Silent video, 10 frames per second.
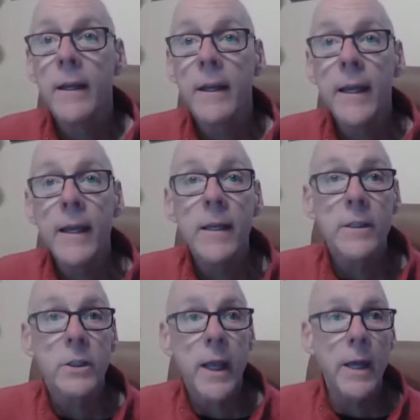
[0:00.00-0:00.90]
He is
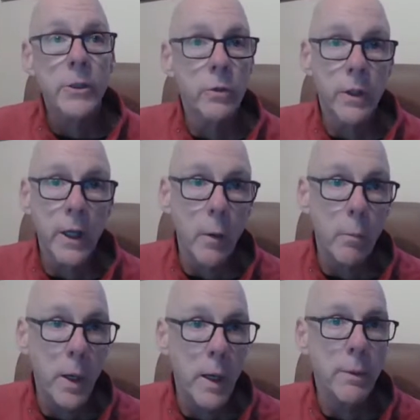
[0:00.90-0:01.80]
scheduled to go
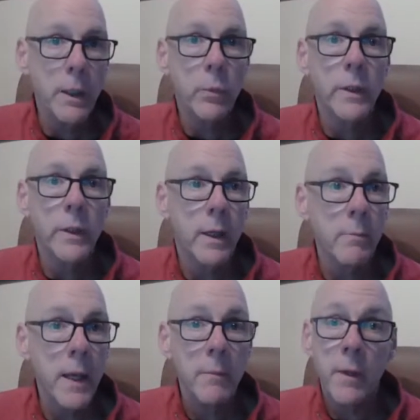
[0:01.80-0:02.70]
public with a
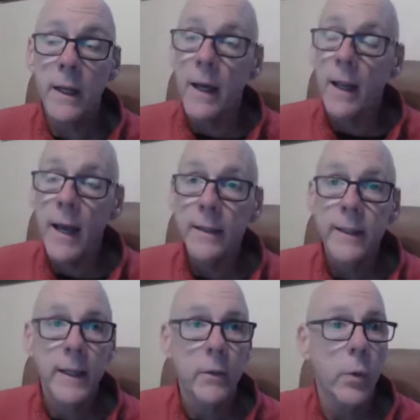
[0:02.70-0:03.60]
commitment. I
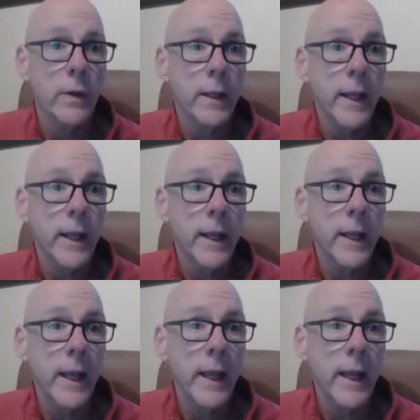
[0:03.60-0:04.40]
like the, for the game,